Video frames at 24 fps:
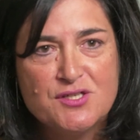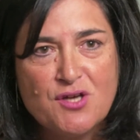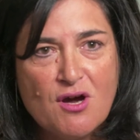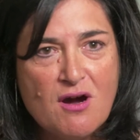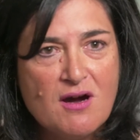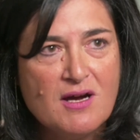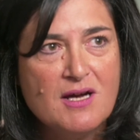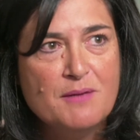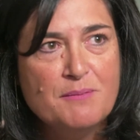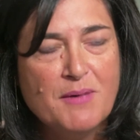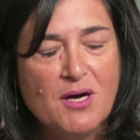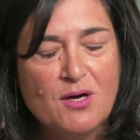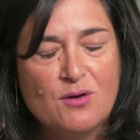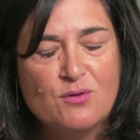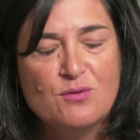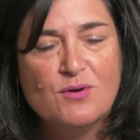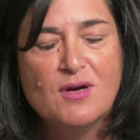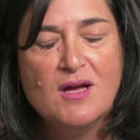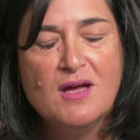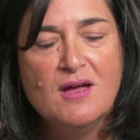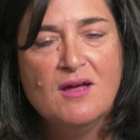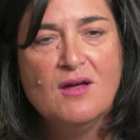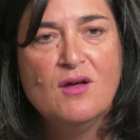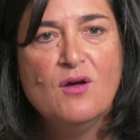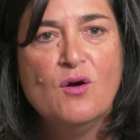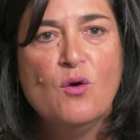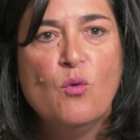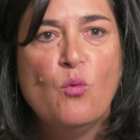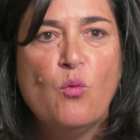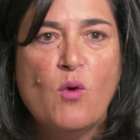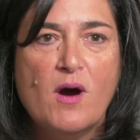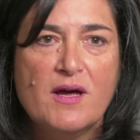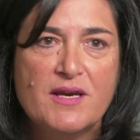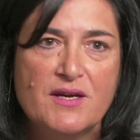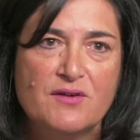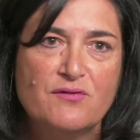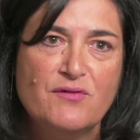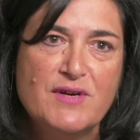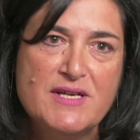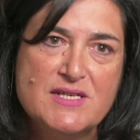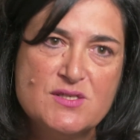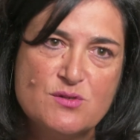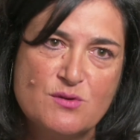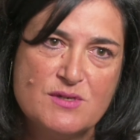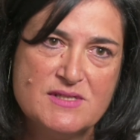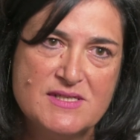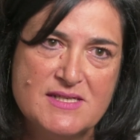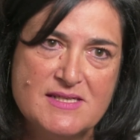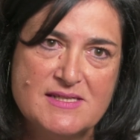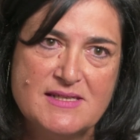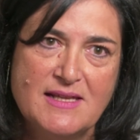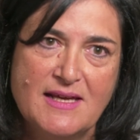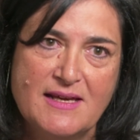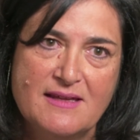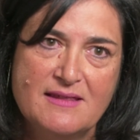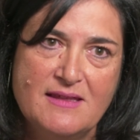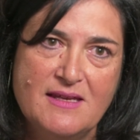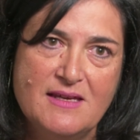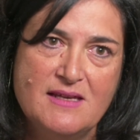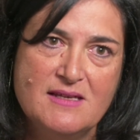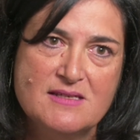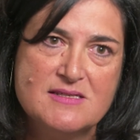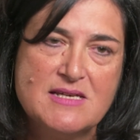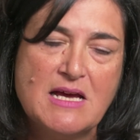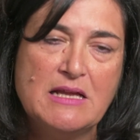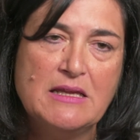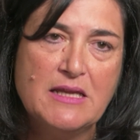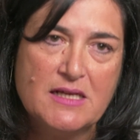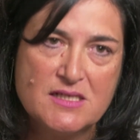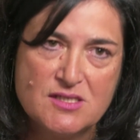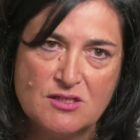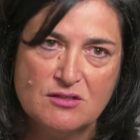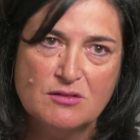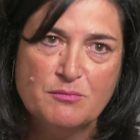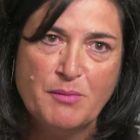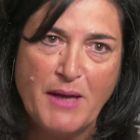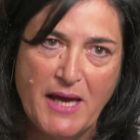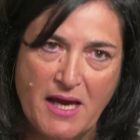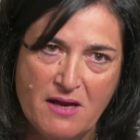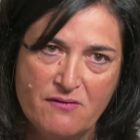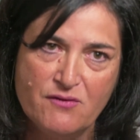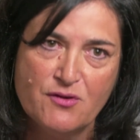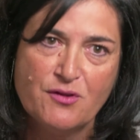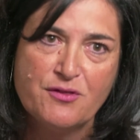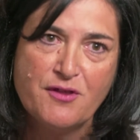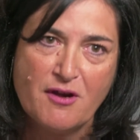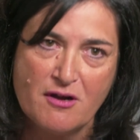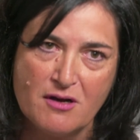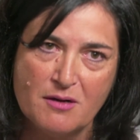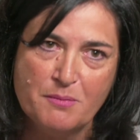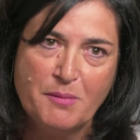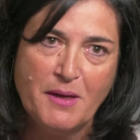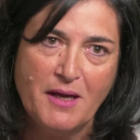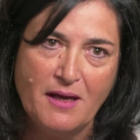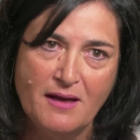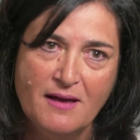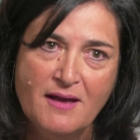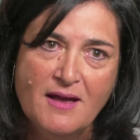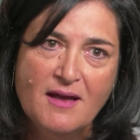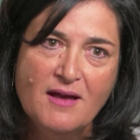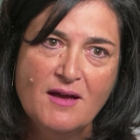talk about wanting resources like the dialectical behavior therapy.